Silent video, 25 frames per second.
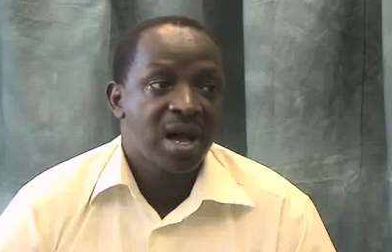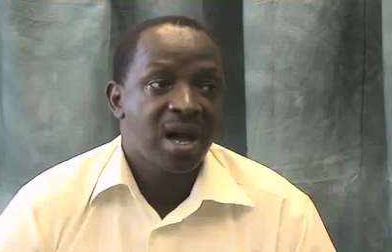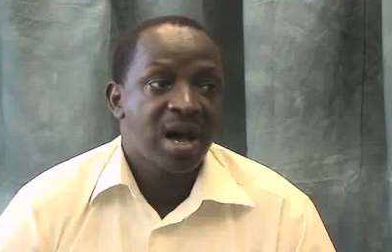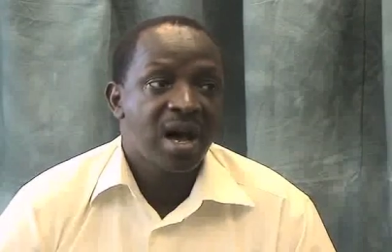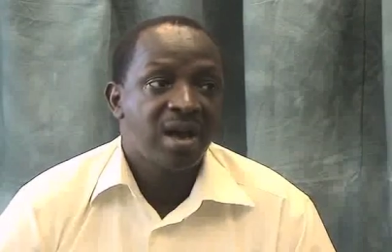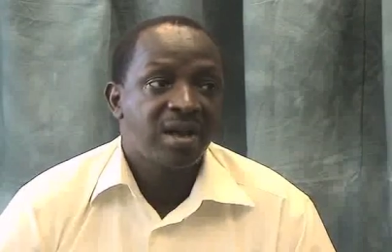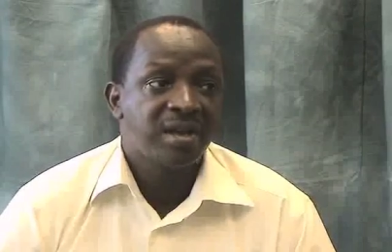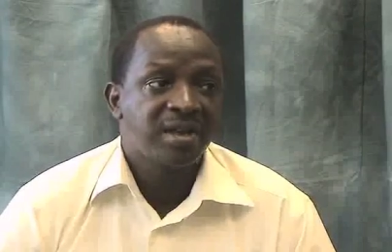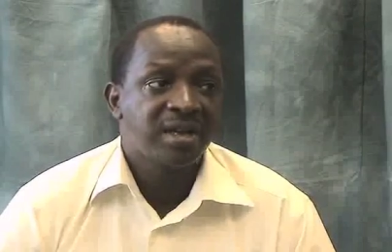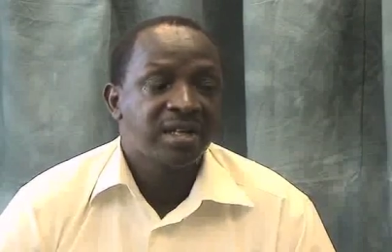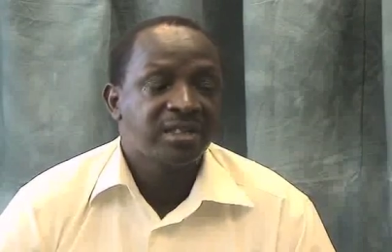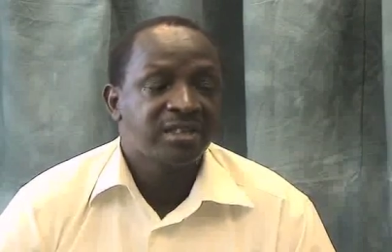
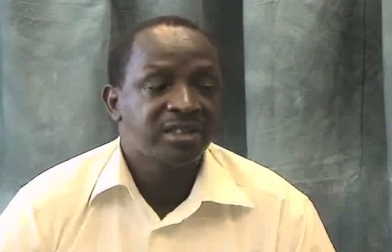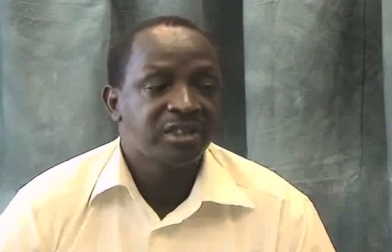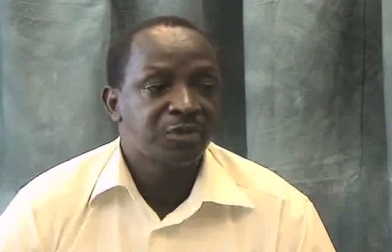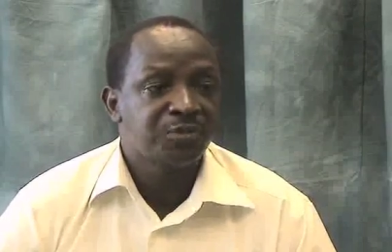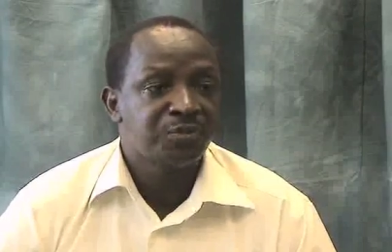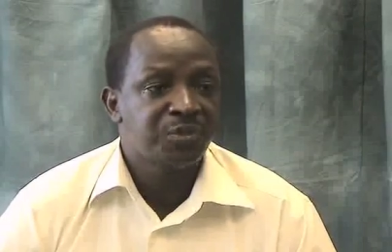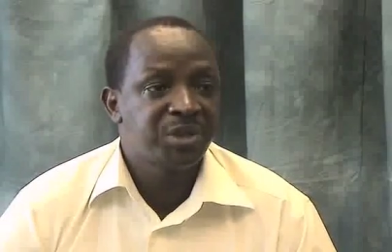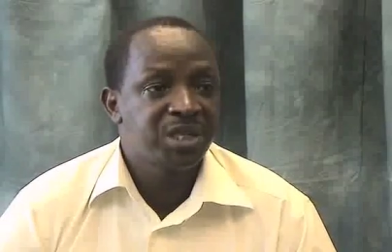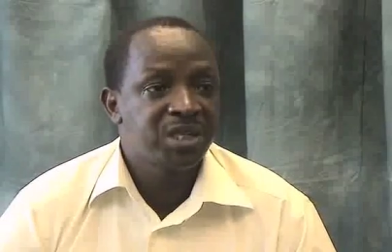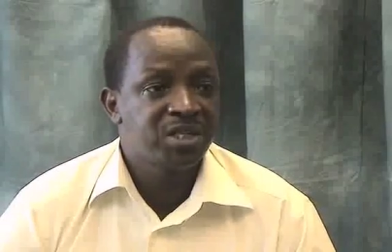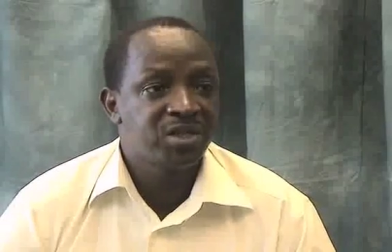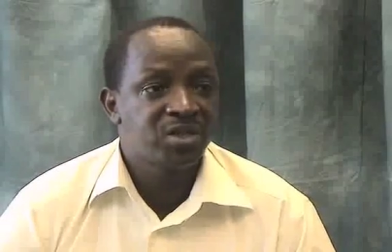and that
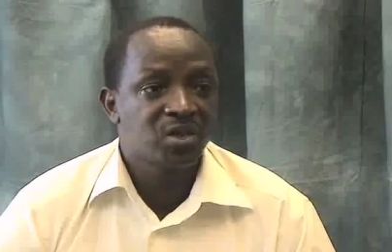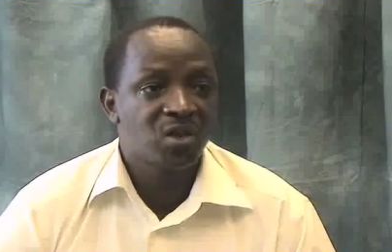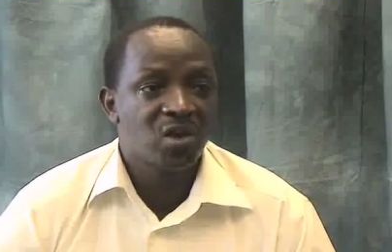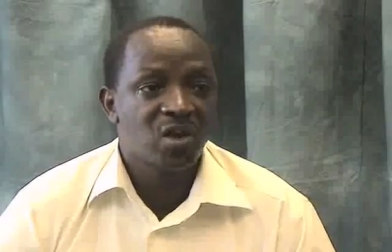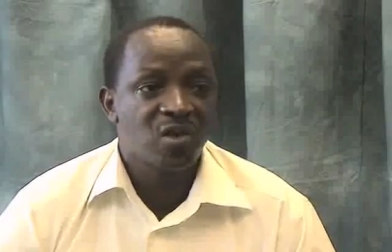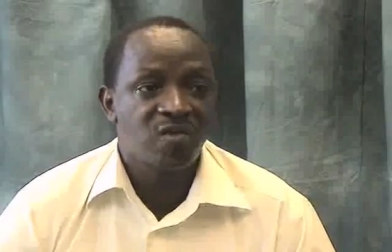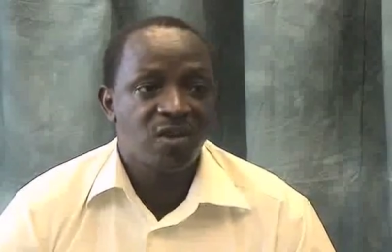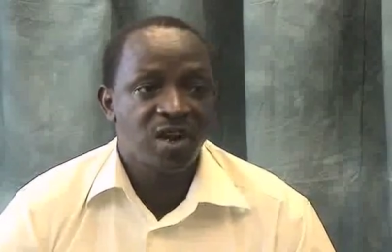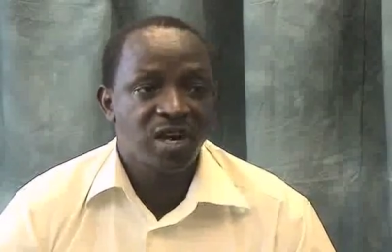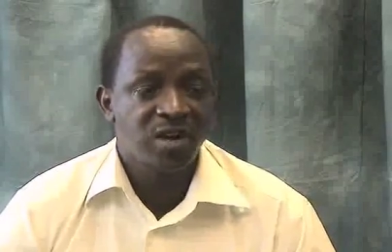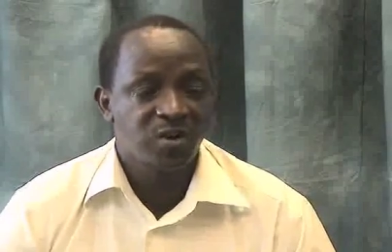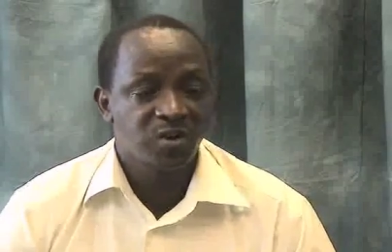spills
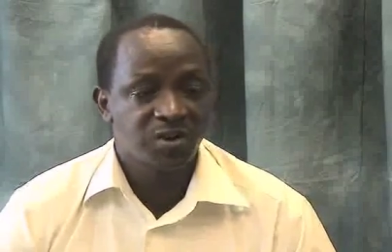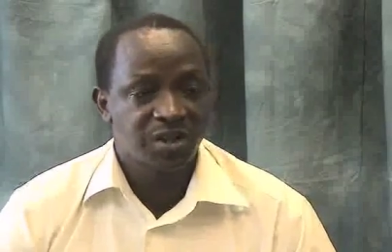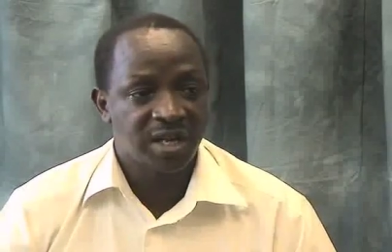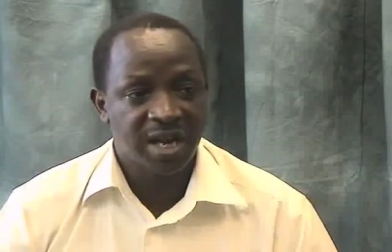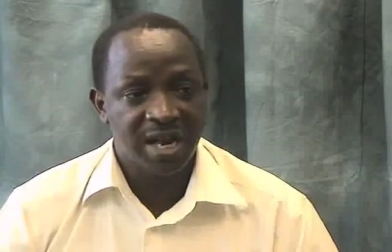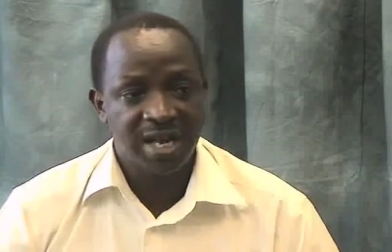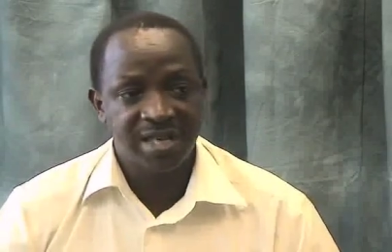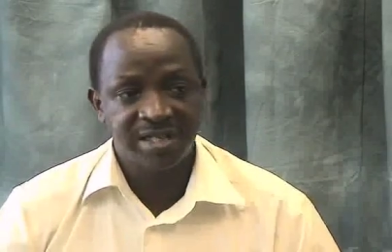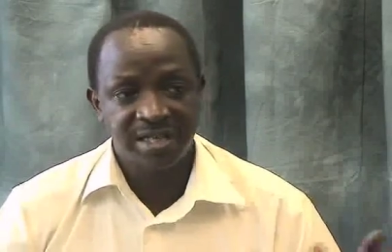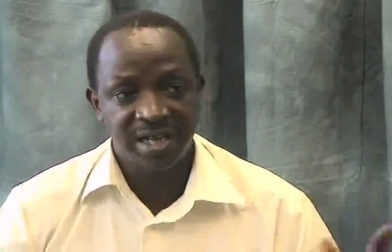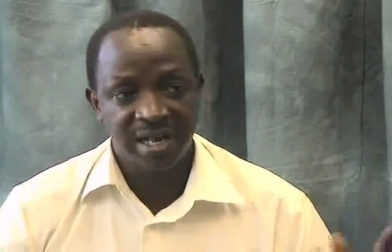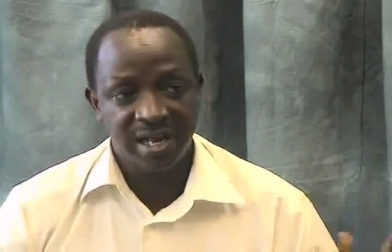over into the
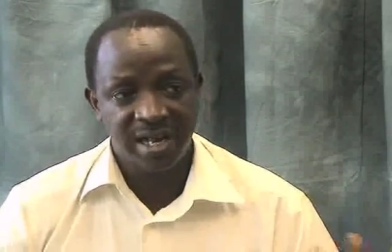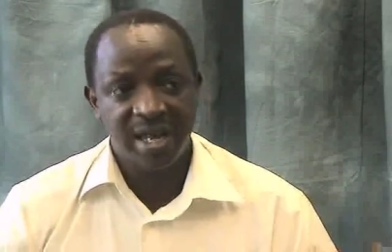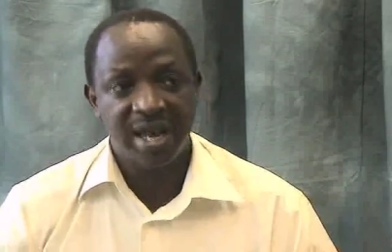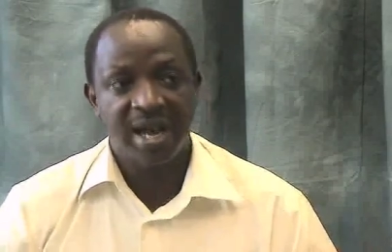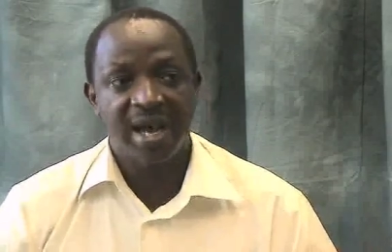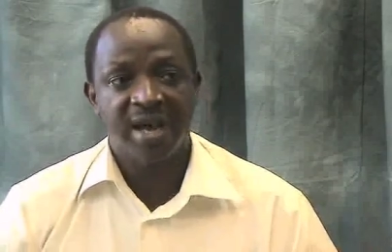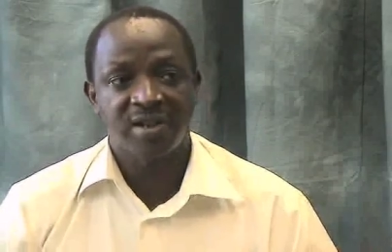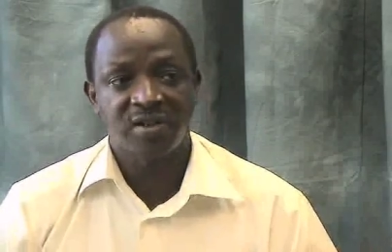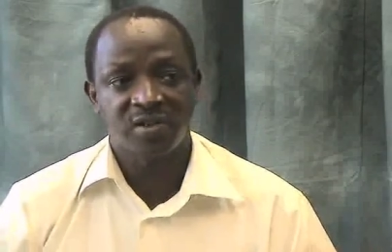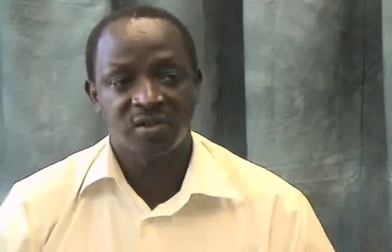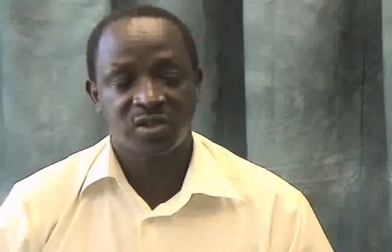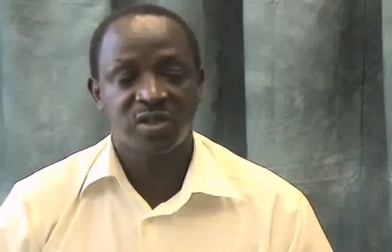larger
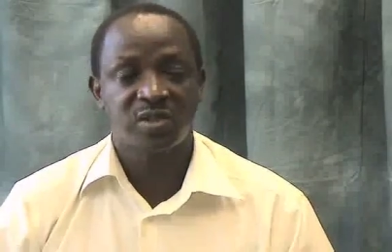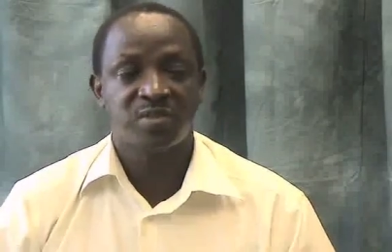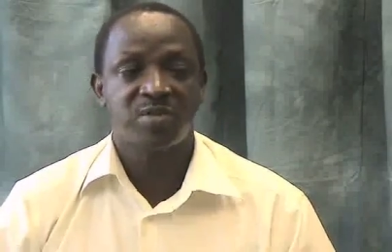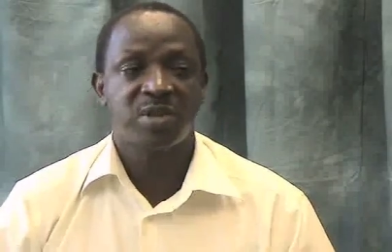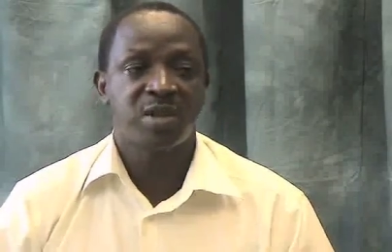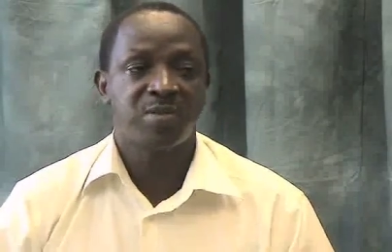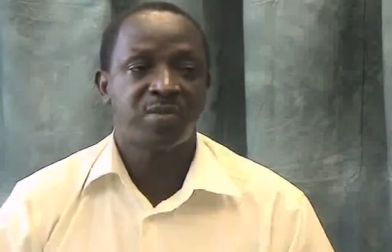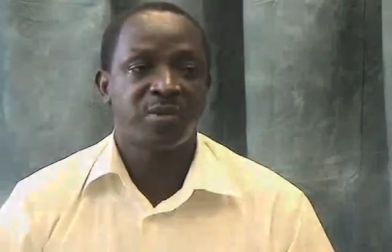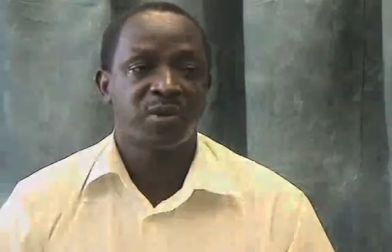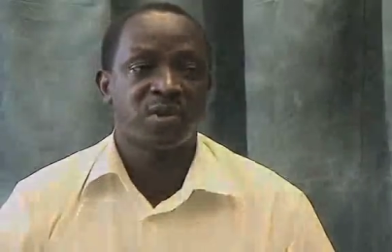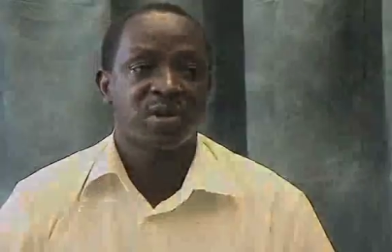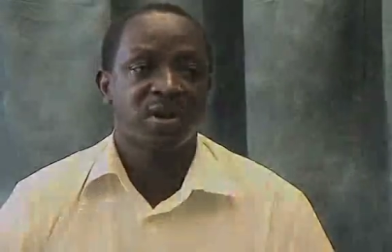care and
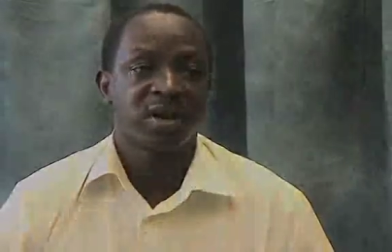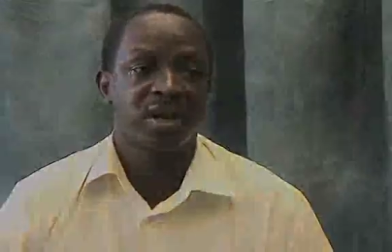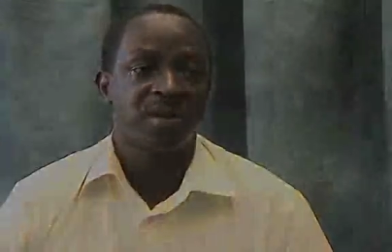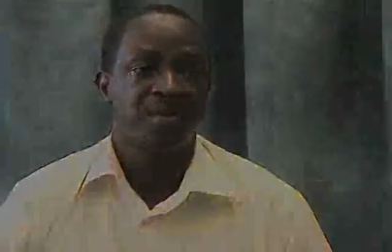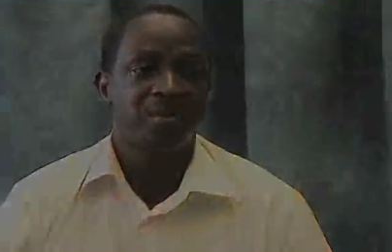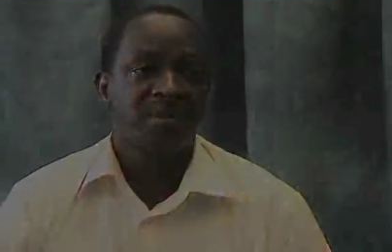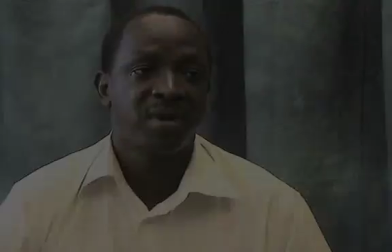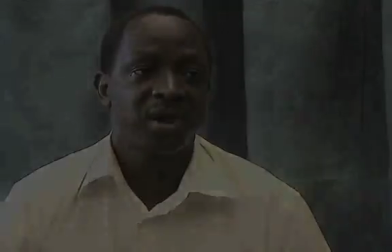treatment program.